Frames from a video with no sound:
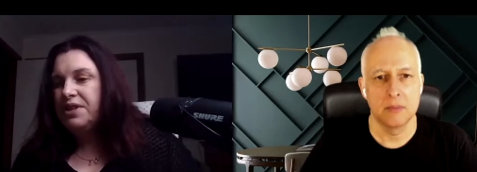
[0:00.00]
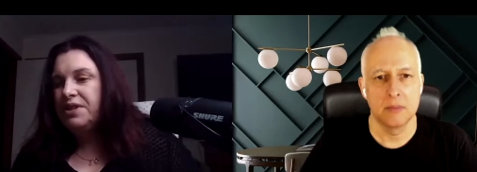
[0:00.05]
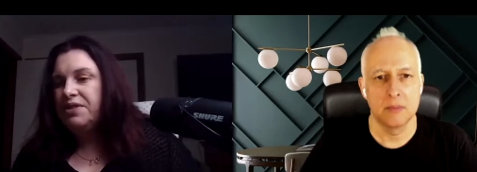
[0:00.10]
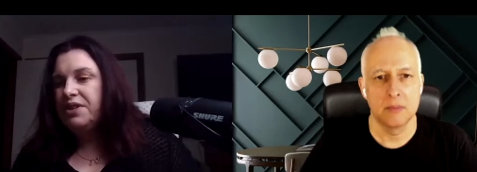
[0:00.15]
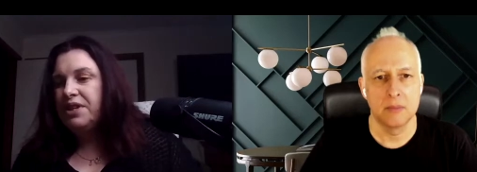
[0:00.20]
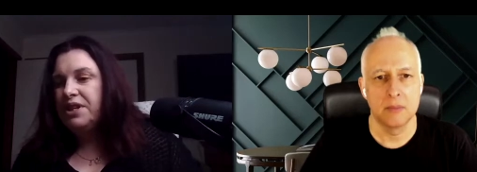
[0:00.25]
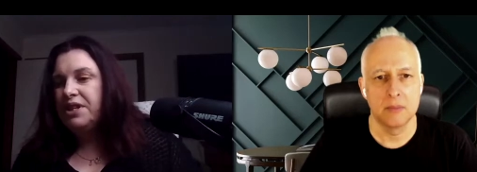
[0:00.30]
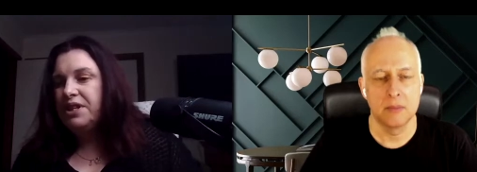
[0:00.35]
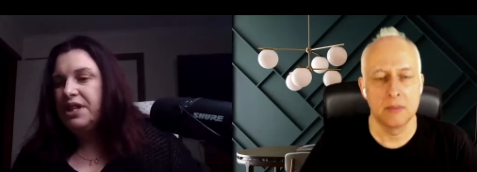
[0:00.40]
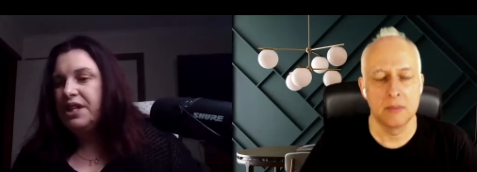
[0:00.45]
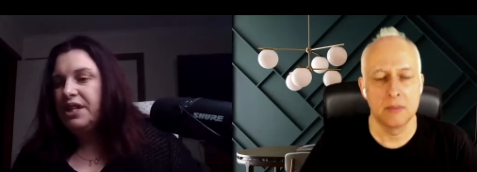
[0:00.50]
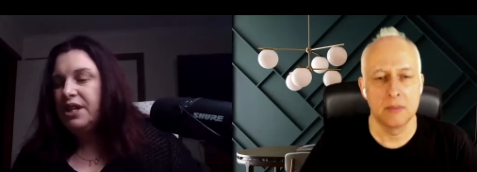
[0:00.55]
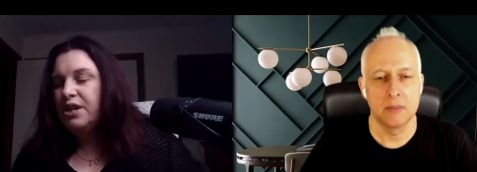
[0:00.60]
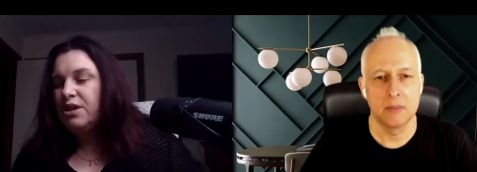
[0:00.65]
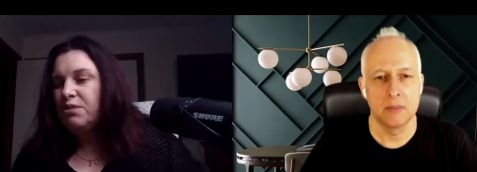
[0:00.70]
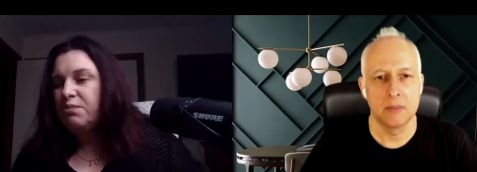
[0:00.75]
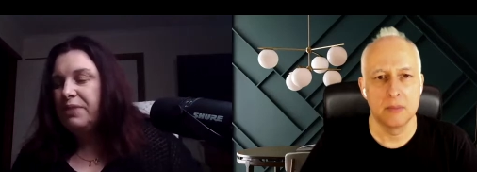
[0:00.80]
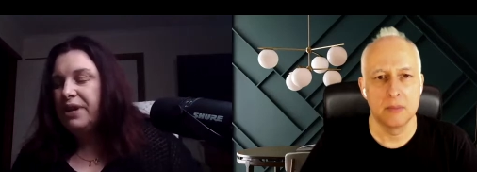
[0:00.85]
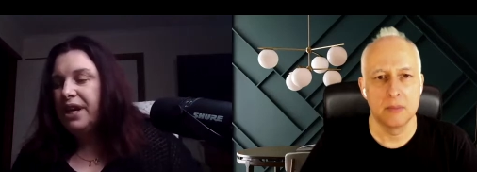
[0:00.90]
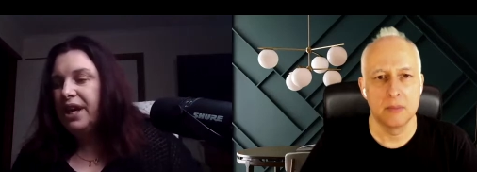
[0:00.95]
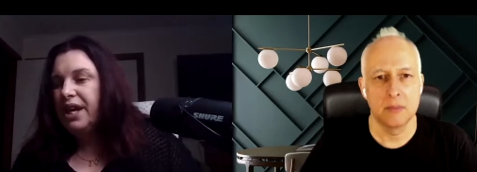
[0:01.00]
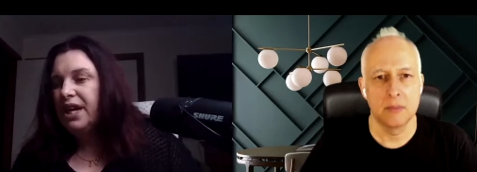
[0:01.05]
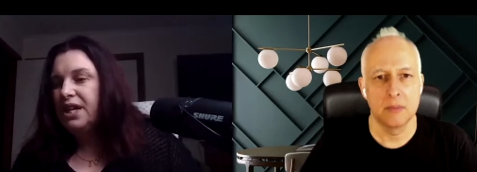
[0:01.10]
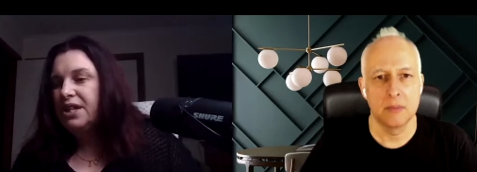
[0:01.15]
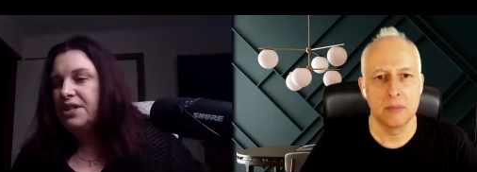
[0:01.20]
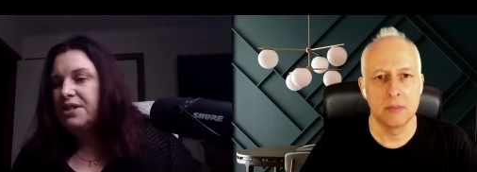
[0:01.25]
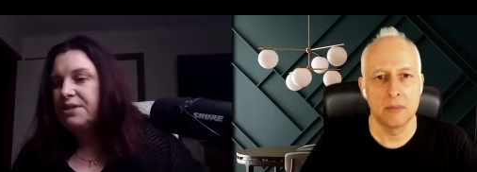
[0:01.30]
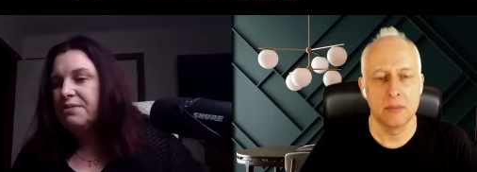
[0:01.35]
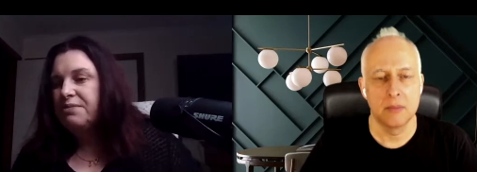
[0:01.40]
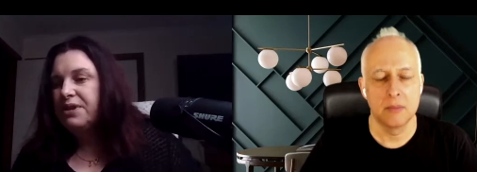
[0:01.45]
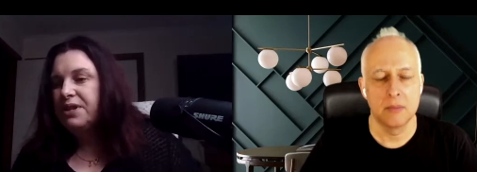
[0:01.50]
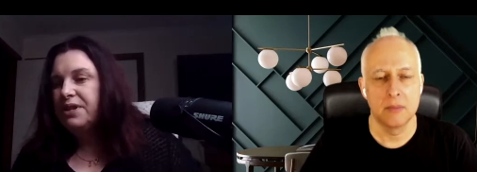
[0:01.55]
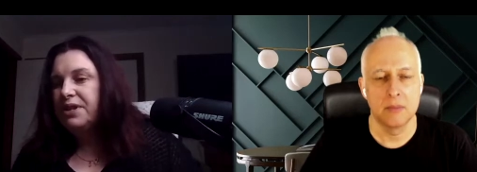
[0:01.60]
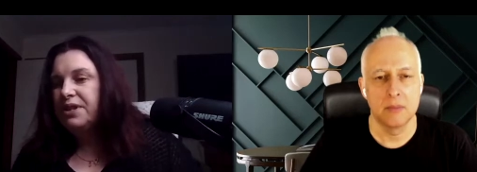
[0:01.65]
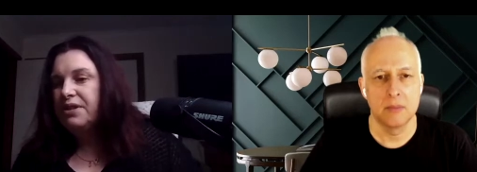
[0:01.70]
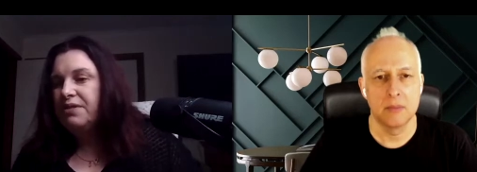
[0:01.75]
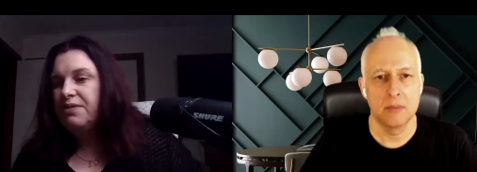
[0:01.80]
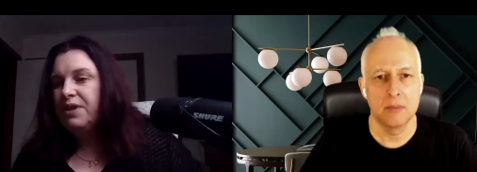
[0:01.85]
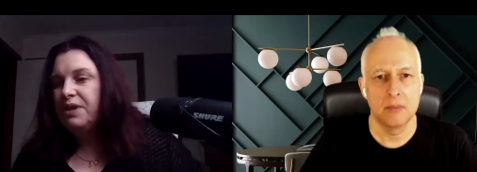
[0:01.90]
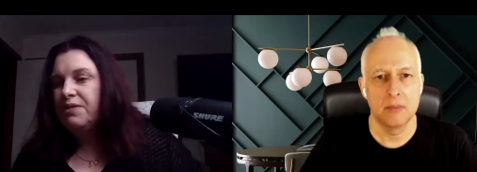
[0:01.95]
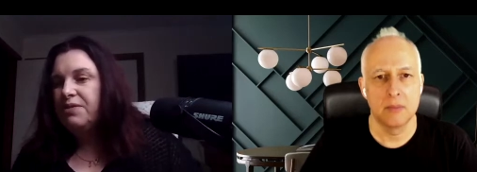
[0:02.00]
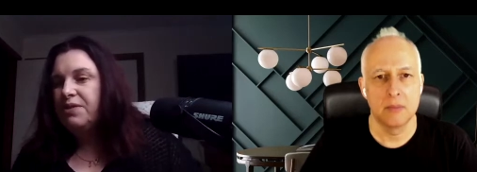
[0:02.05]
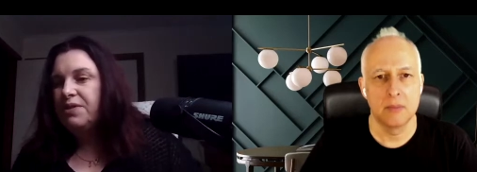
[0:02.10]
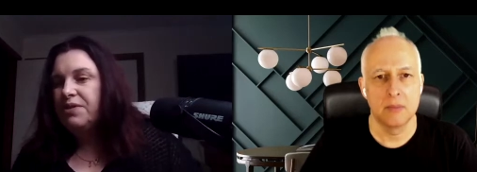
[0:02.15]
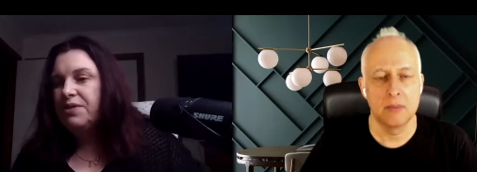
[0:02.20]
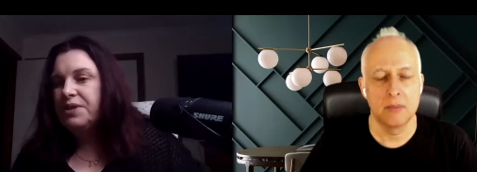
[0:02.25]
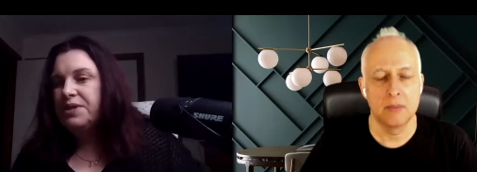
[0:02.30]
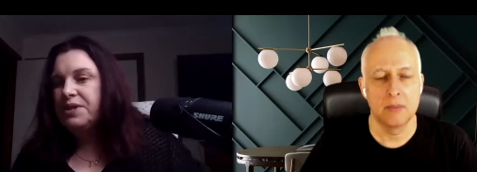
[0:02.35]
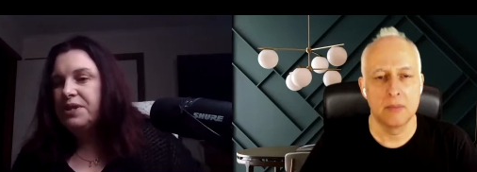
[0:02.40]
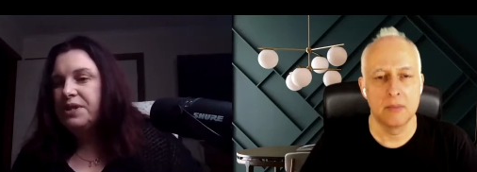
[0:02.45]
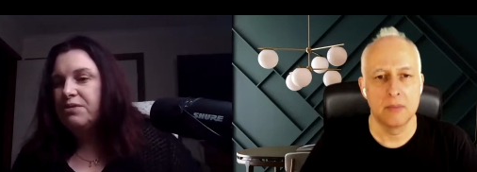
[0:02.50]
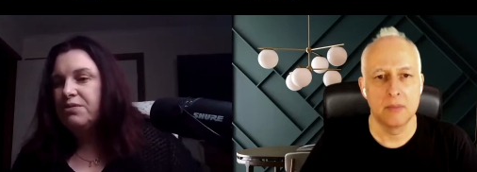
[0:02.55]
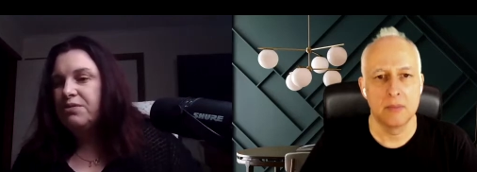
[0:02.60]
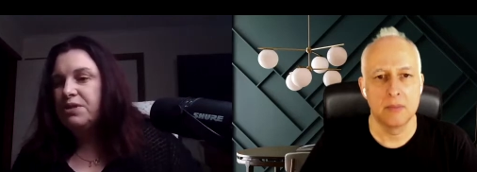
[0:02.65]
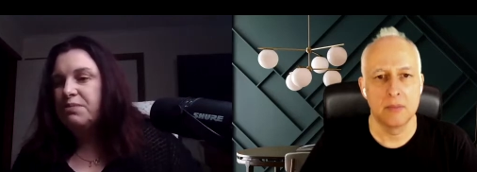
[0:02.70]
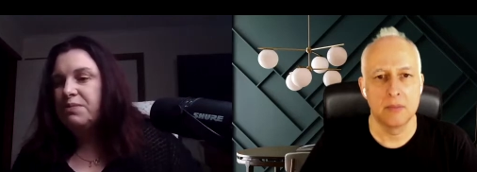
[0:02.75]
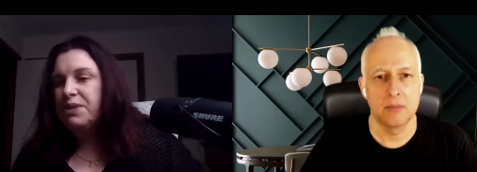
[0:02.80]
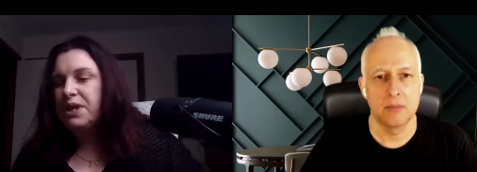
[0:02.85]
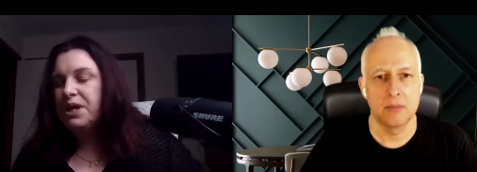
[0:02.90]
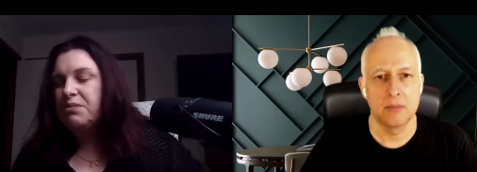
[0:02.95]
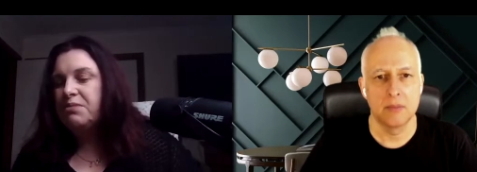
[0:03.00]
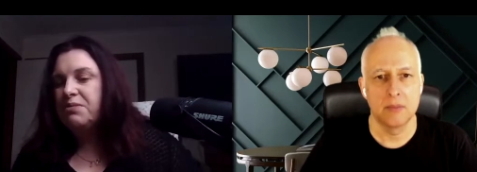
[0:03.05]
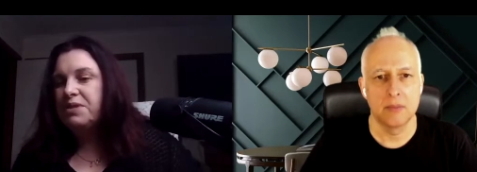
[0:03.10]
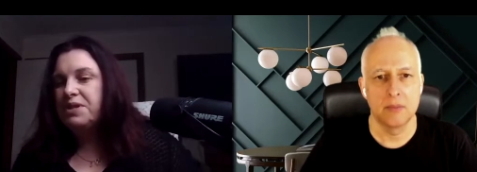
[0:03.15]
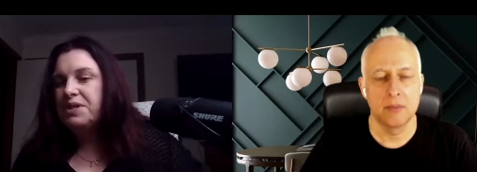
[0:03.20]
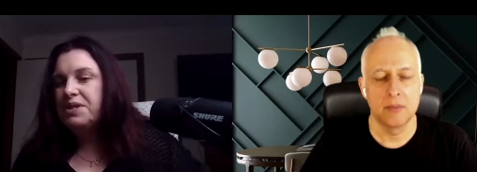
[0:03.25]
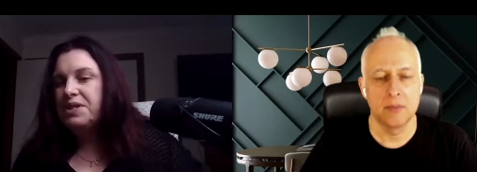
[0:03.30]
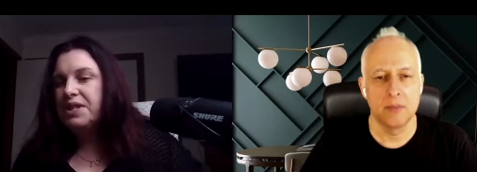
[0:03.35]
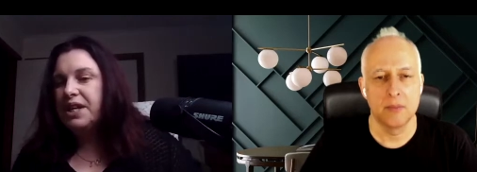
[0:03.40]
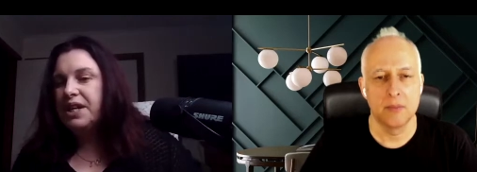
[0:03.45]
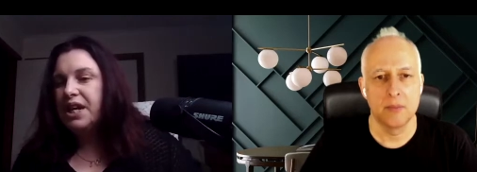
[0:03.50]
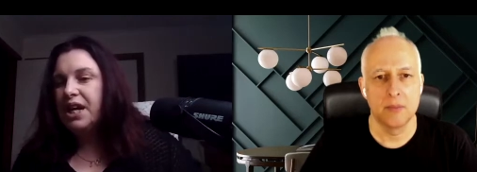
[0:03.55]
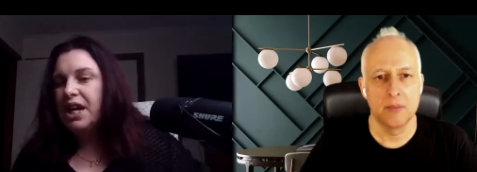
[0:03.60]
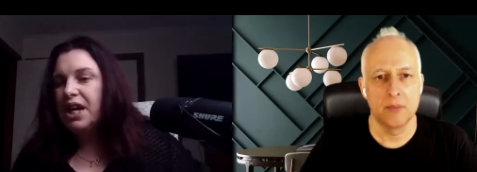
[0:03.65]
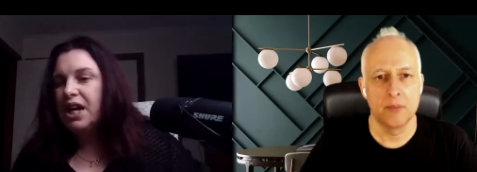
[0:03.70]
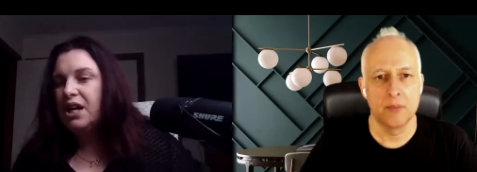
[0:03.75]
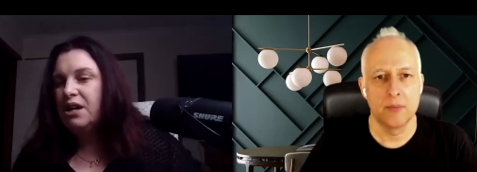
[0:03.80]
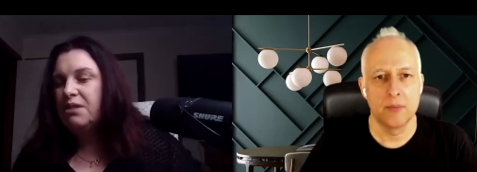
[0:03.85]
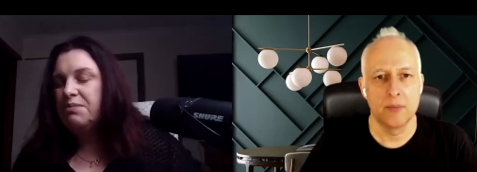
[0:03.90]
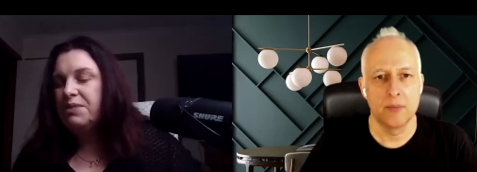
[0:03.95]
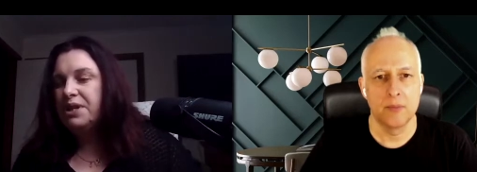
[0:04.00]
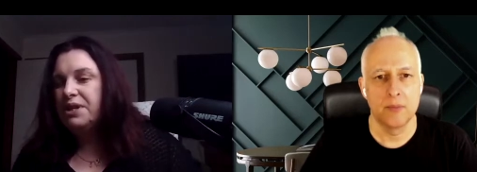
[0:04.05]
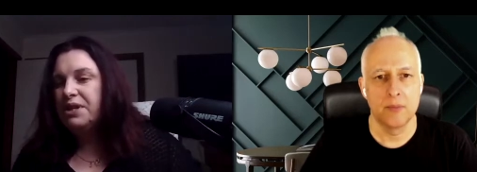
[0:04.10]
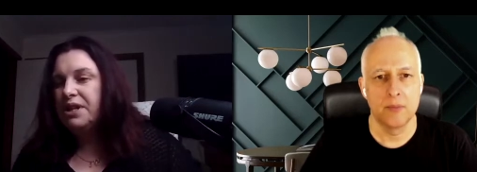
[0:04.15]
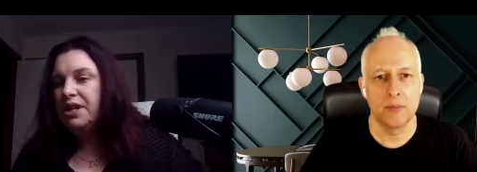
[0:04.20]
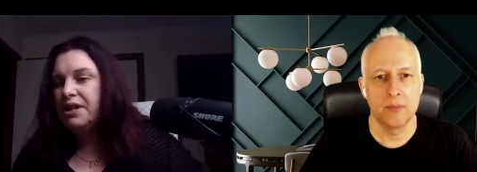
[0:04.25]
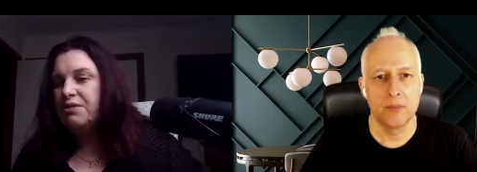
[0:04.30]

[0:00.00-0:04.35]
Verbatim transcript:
Speaker 1: that need a helping hand as well and if i've got the skill to be able to stay calm and and